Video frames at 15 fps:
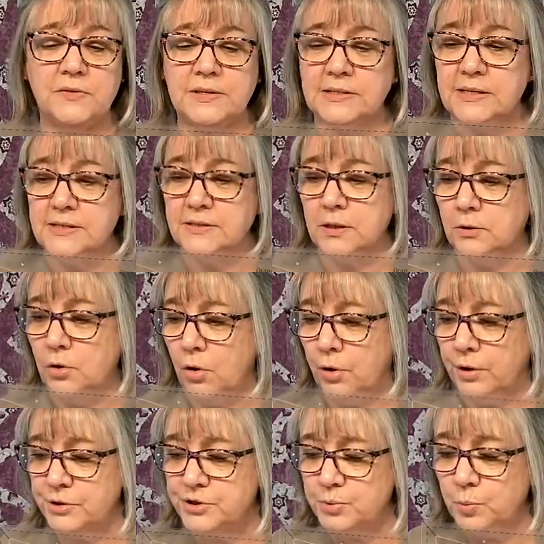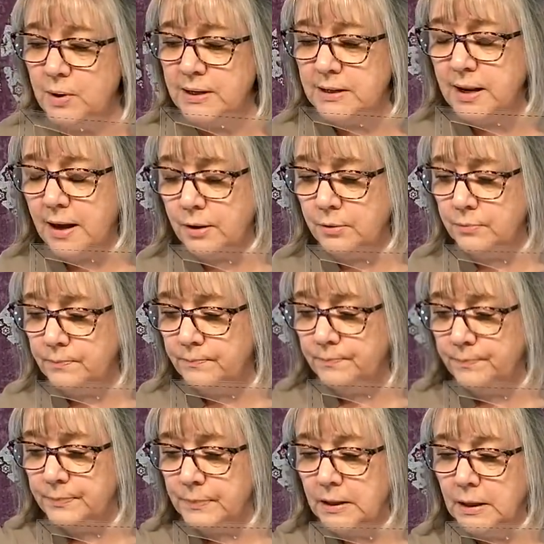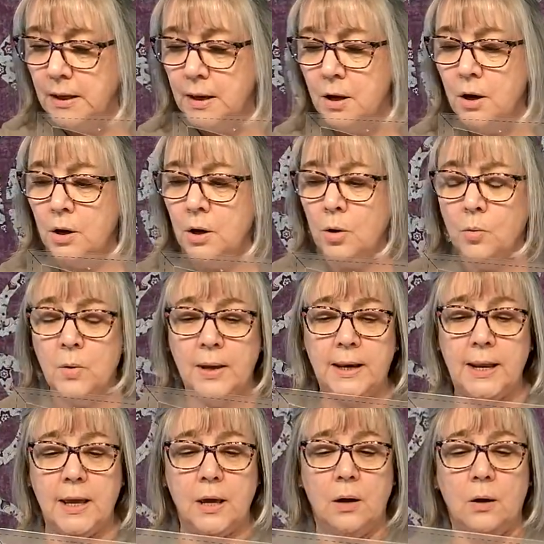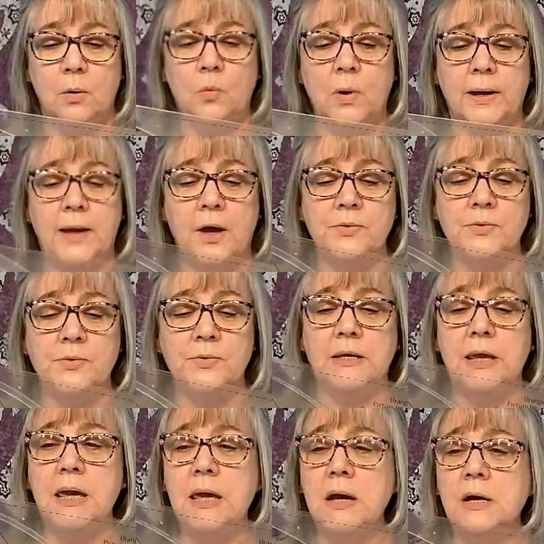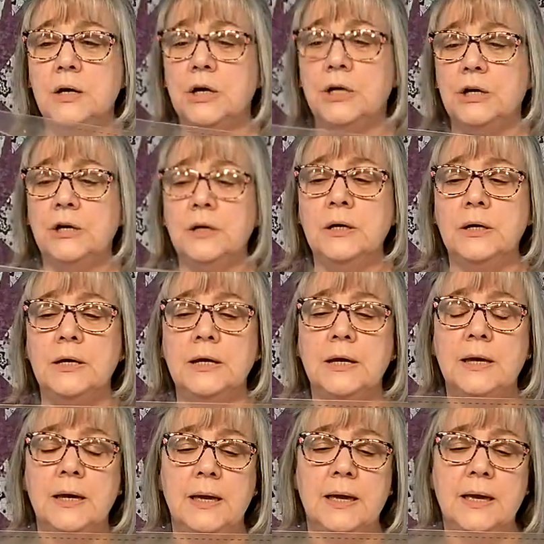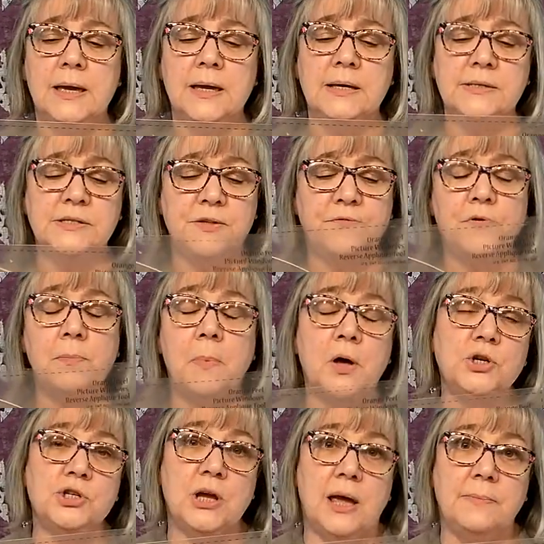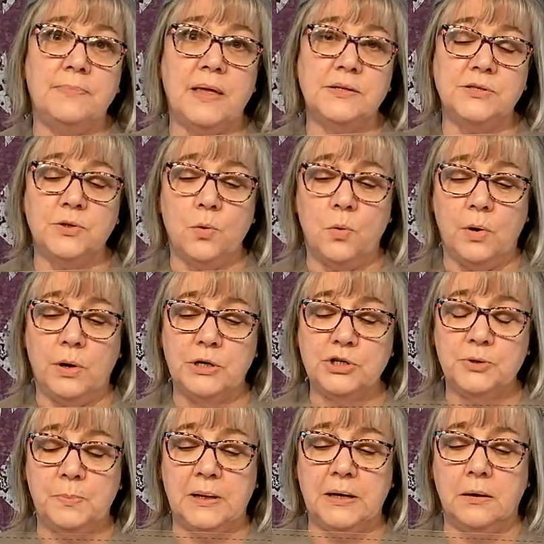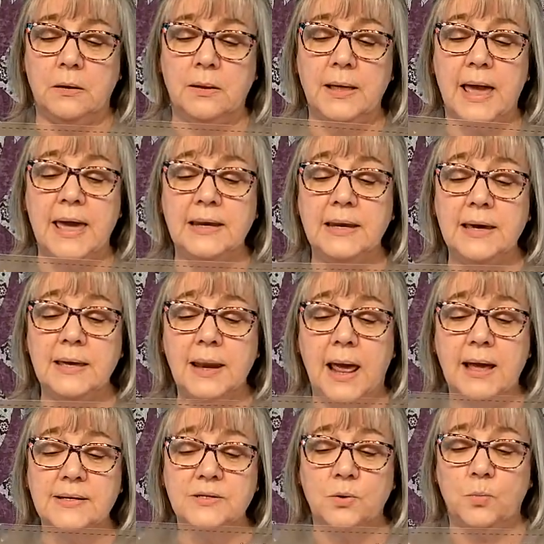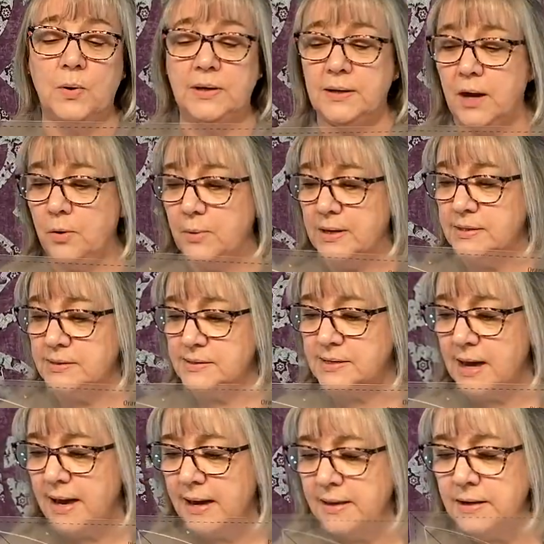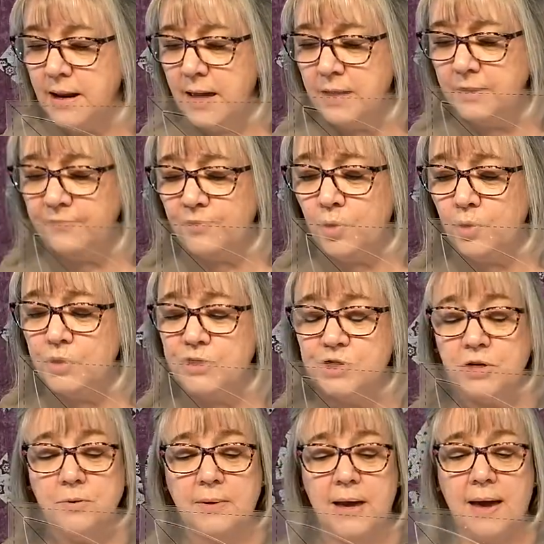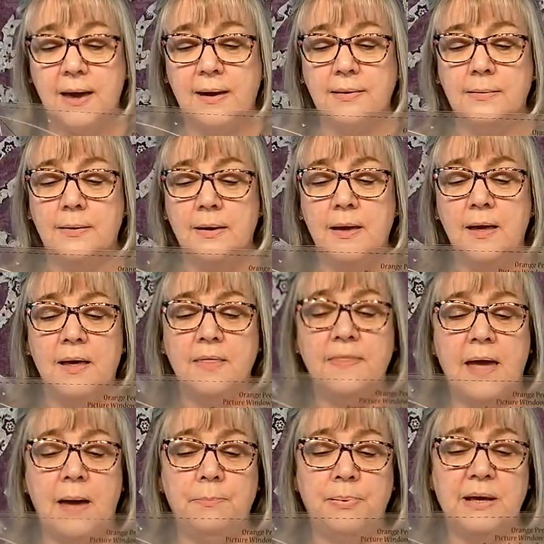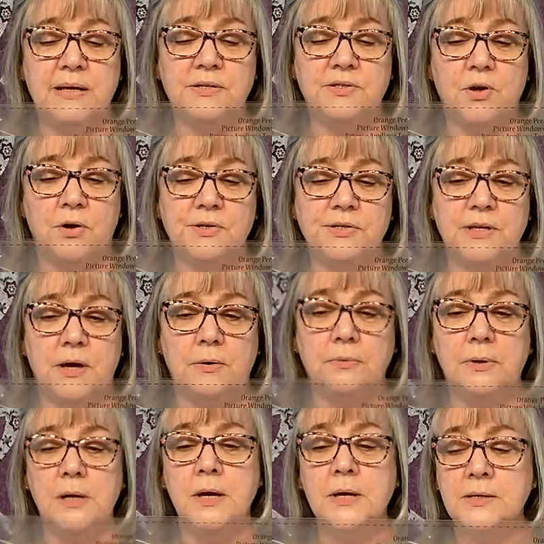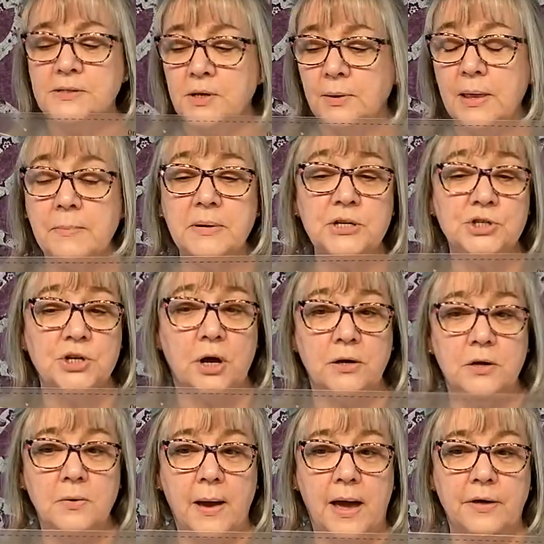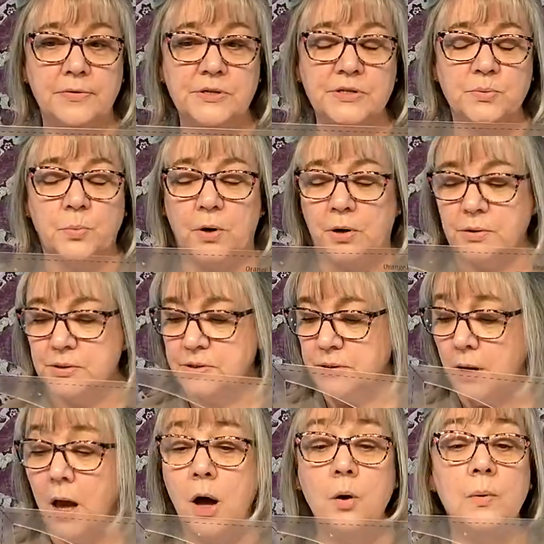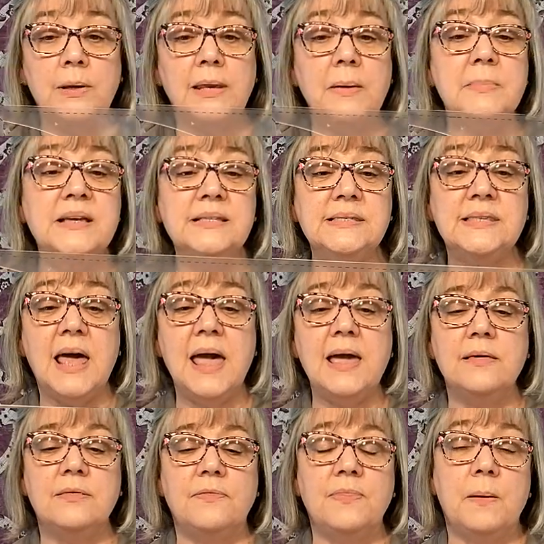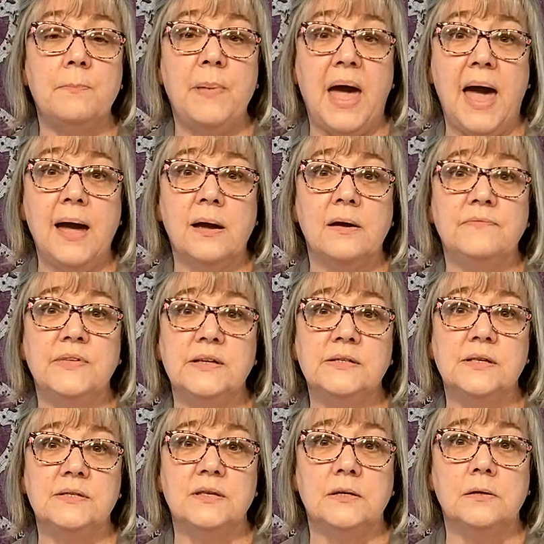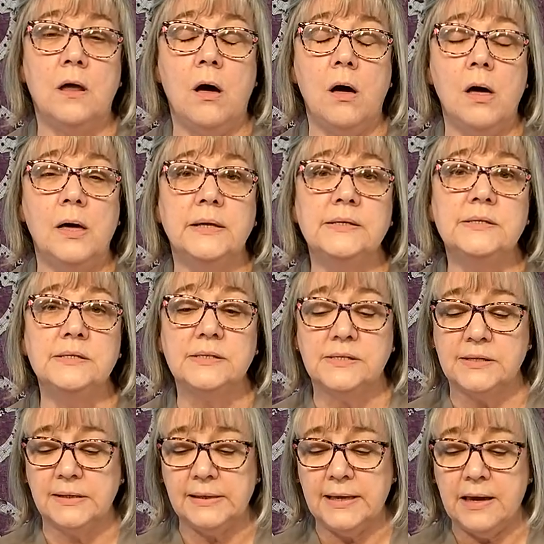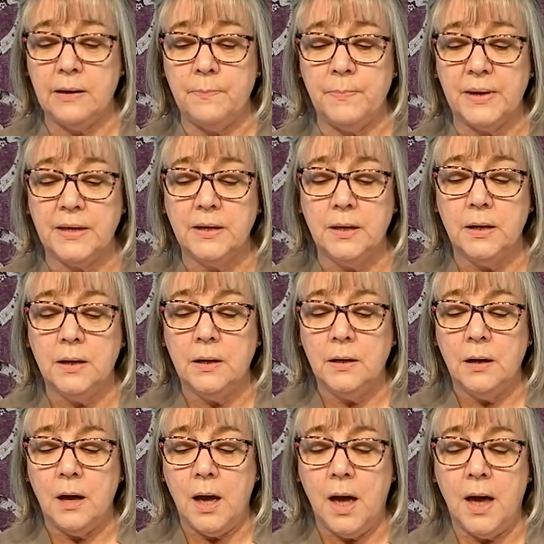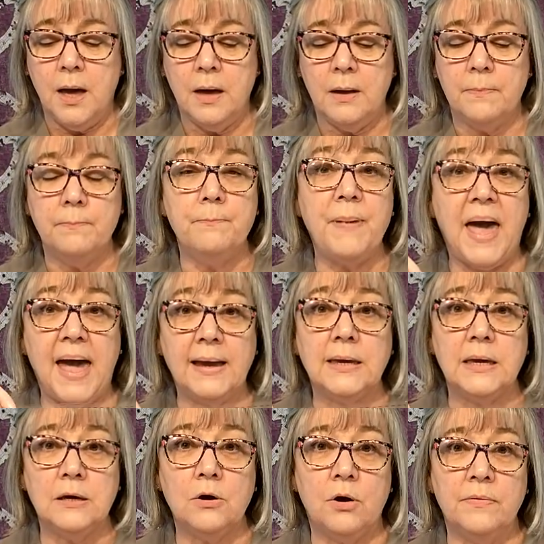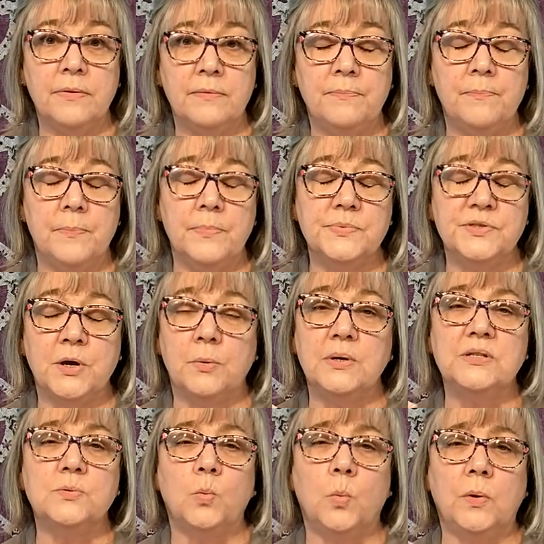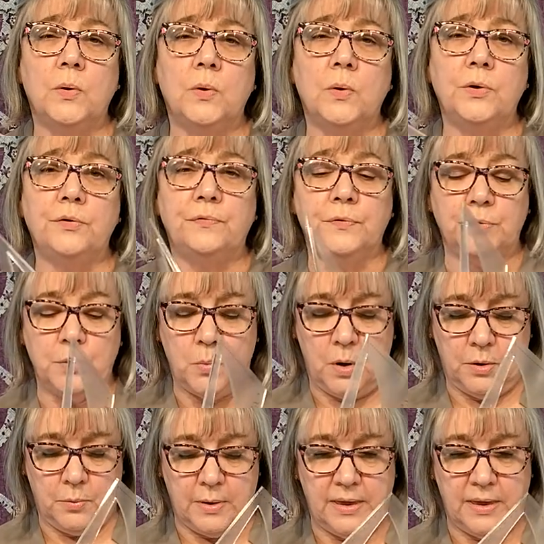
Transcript: This is the large window. What goes in here is the football shape. That's the orange peel, and it has a window inside. And of course you get that piece also. So let me show you how this works. Oh, and let me say that the back of this is a non-slip backing on the, so it's wonderful to work with.